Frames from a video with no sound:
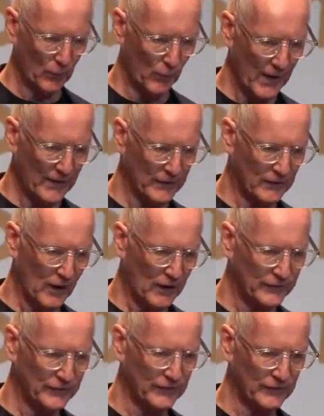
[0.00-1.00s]
Why the
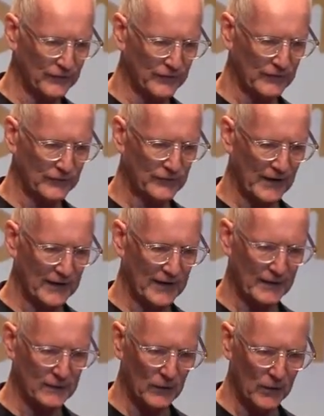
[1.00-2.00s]
constant
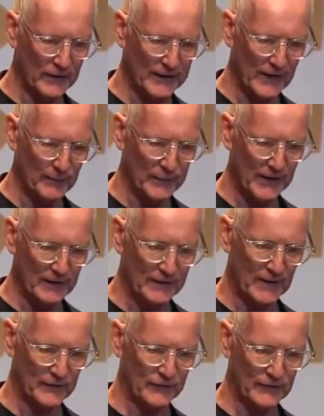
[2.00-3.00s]
six-decade-long campaign
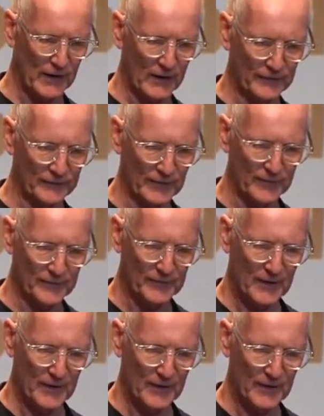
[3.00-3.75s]
against Gaza?